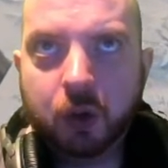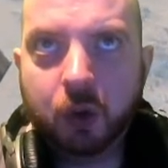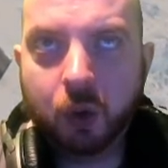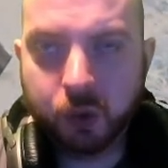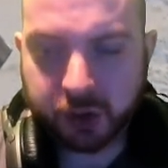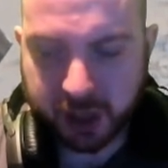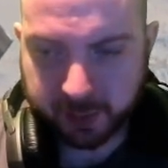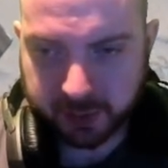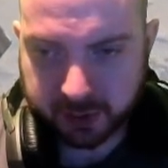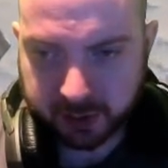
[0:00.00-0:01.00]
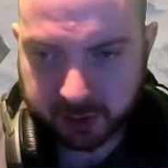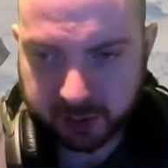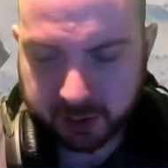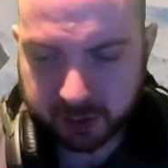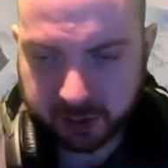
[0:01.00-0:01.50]
All ships,
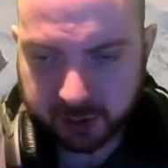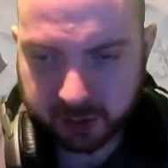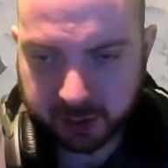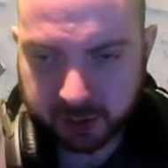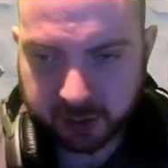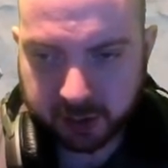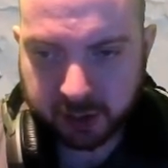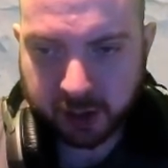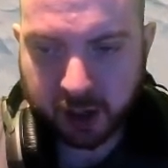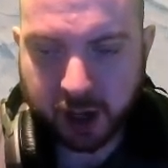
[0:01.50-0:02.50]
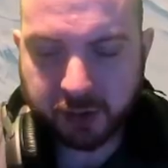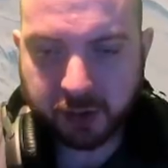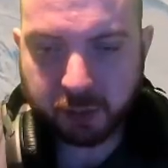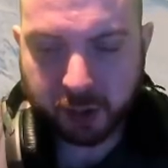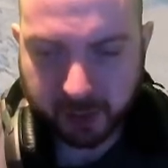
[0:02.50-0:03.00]
other
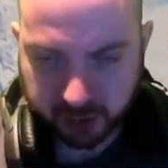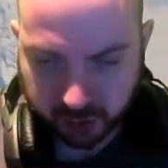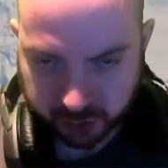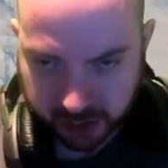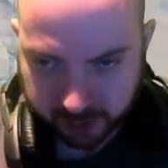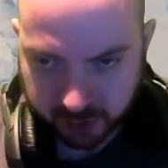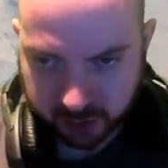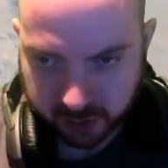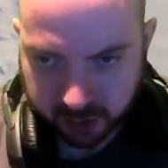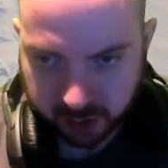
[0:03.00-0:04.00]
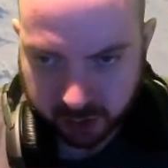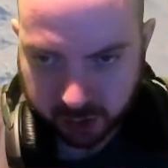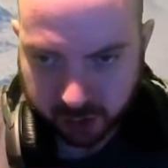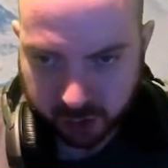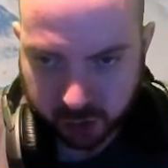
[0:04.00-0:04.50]
than promotional ships,
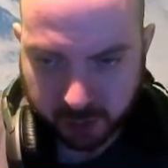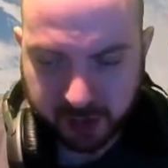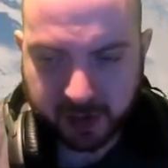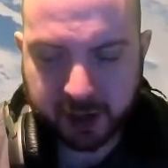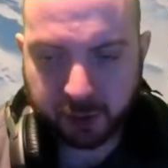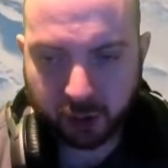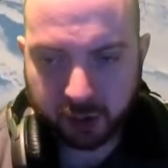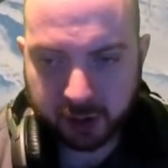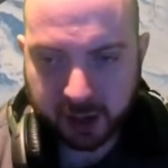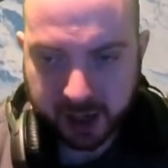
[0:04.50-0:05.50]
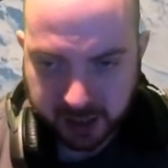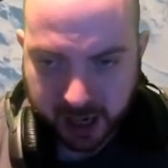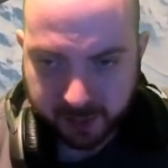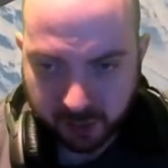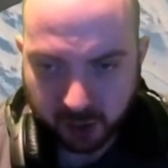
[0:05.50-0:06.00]
should be available
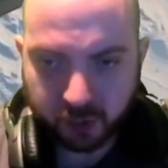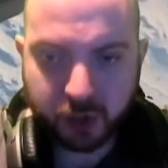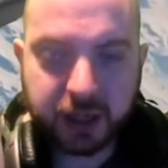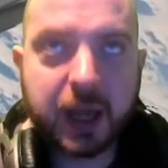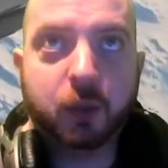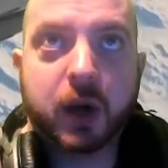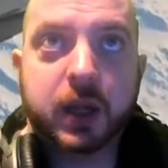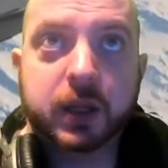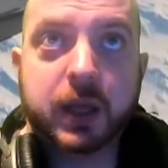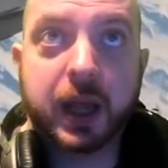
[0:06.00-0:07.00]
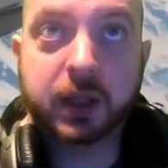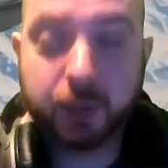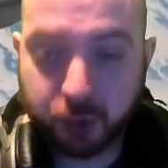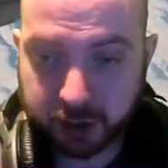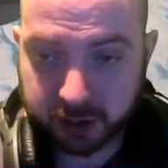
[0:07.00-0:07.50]
in-game for in-game credits at some
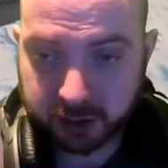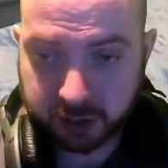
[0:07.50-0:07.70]
point.